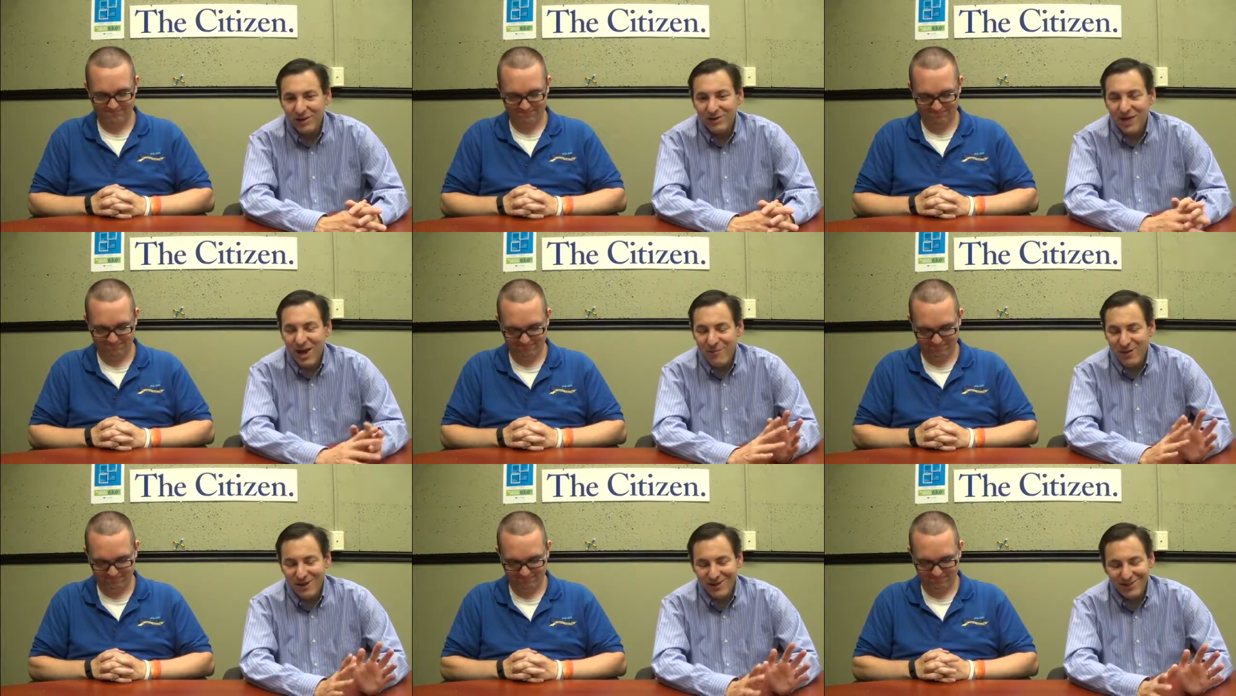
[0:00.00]
Speaker 1: That
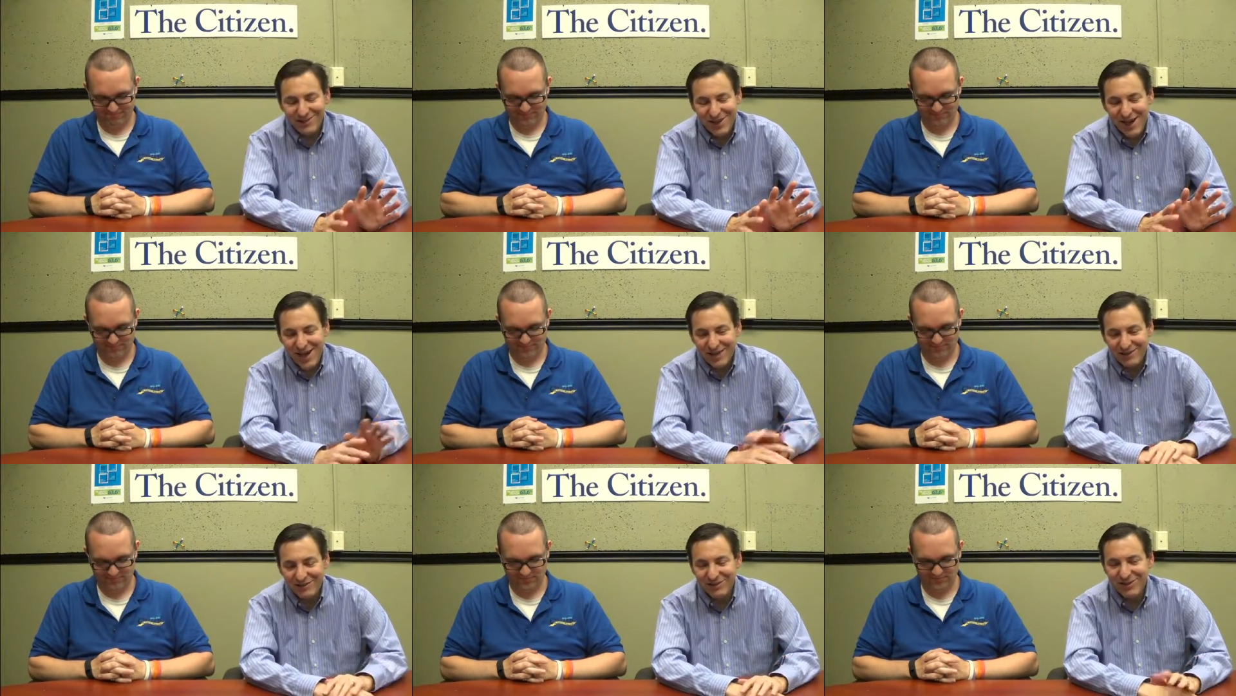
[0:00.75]
being
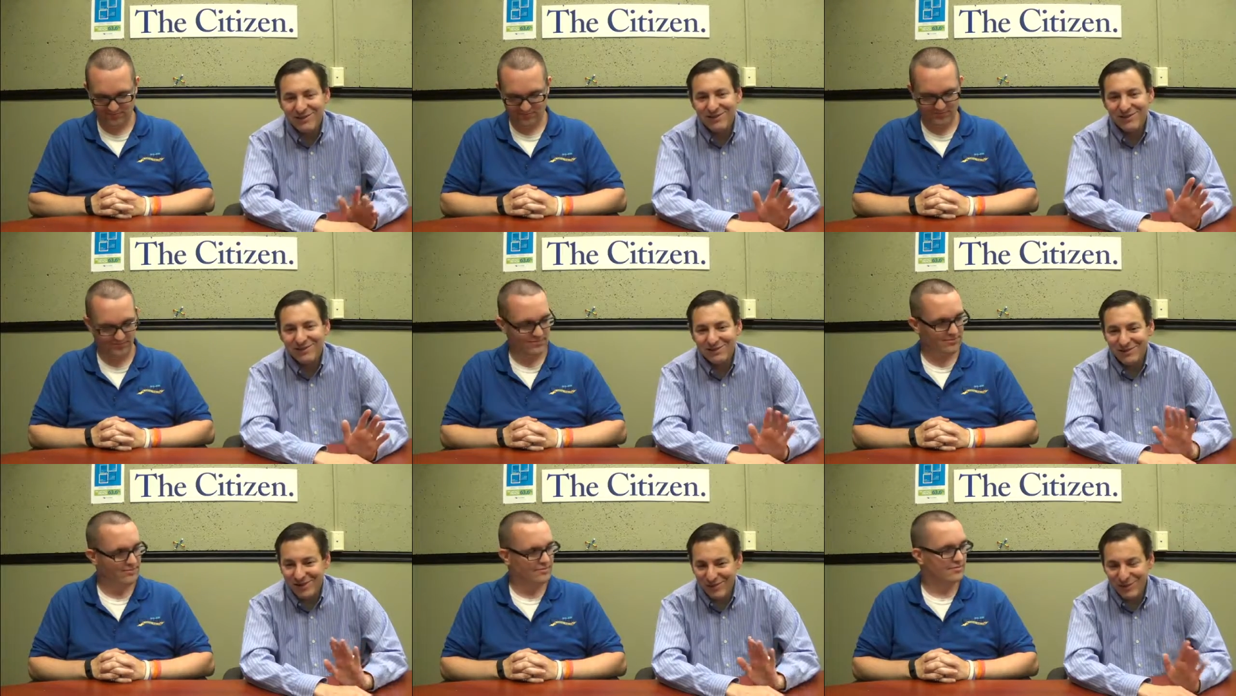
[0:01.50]
said, let's
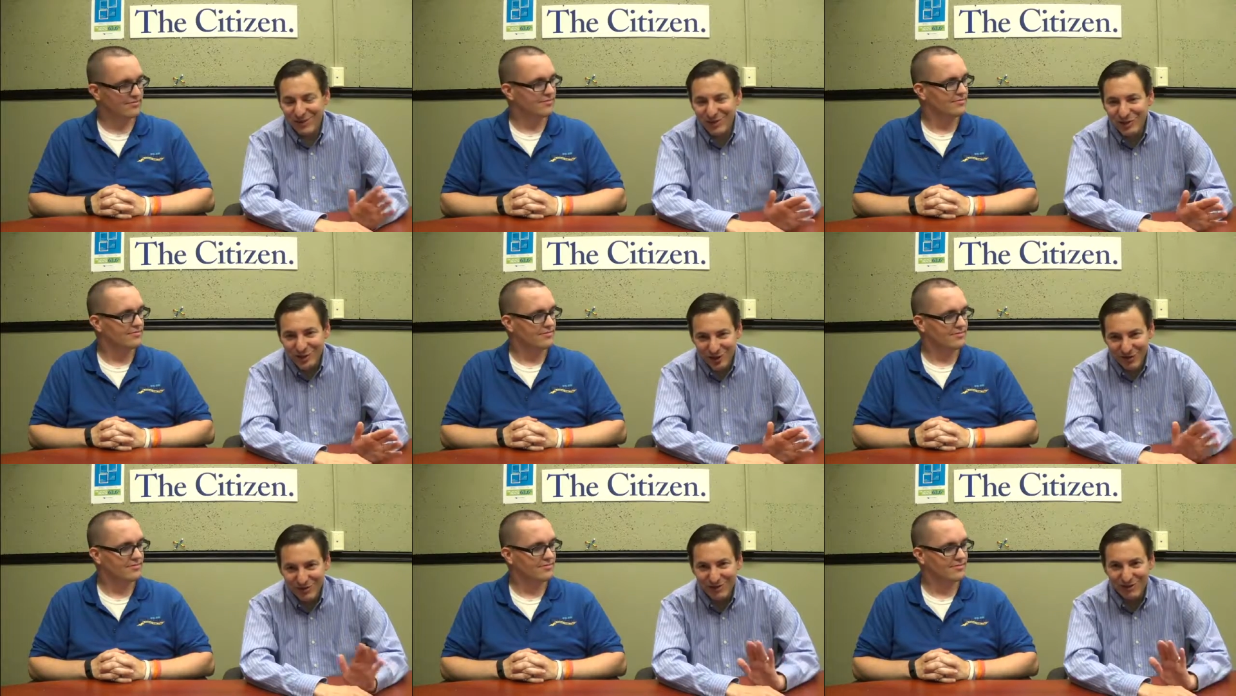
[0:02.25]
give them this
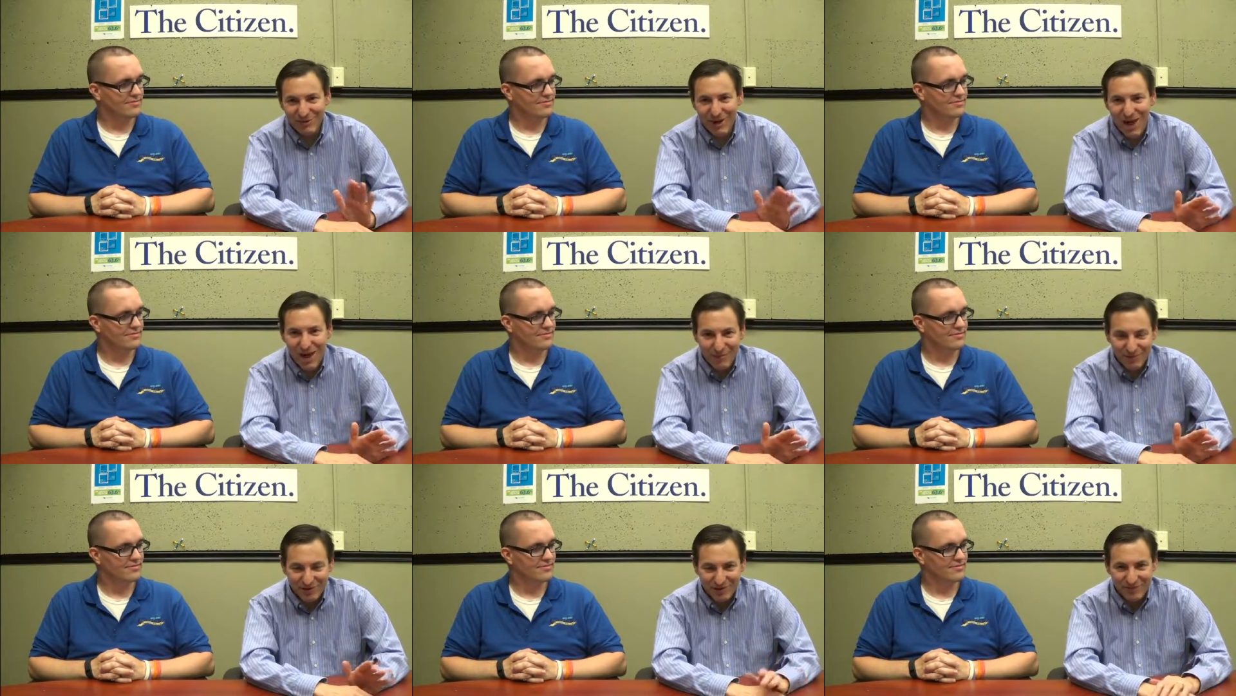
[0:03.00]
year, see what
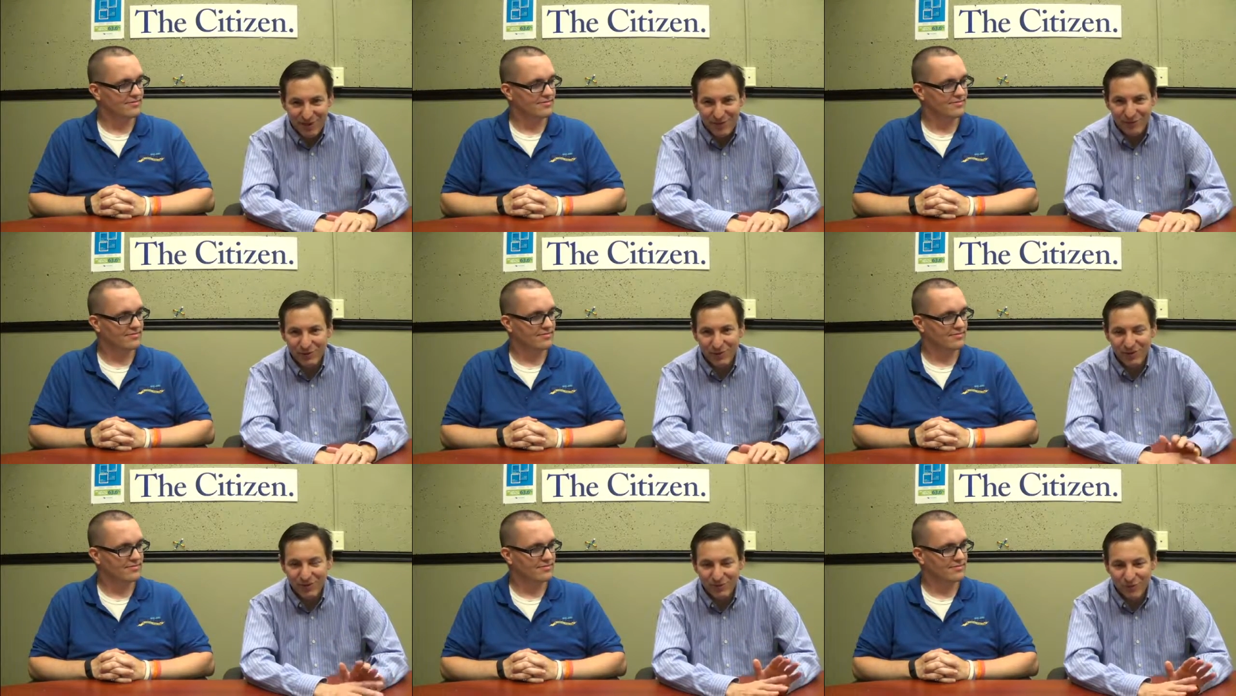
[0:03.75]
happens. Maybe we
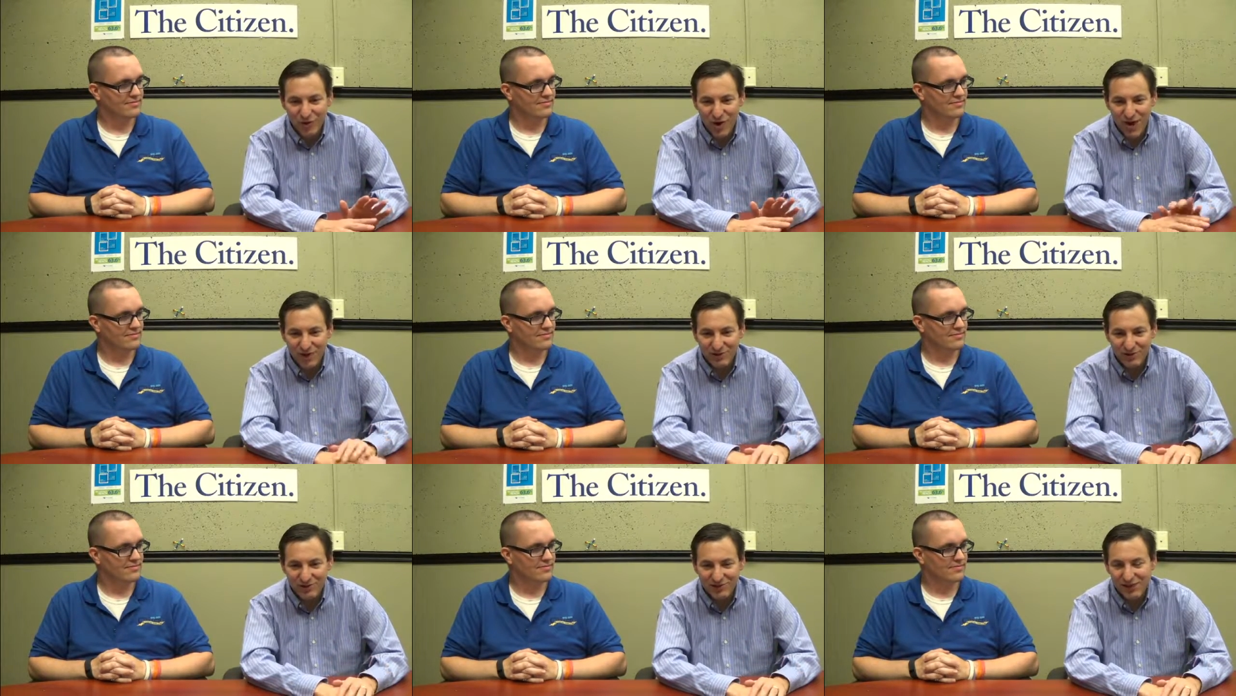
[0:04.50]
get some
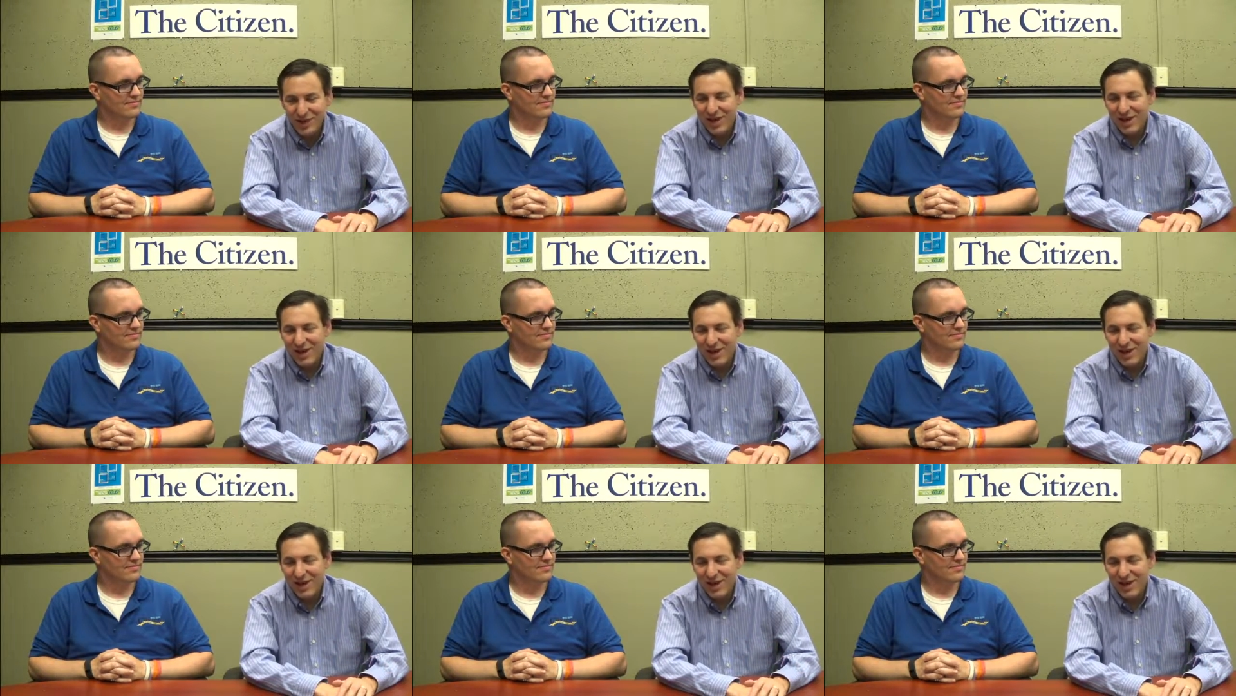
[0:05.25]
progress.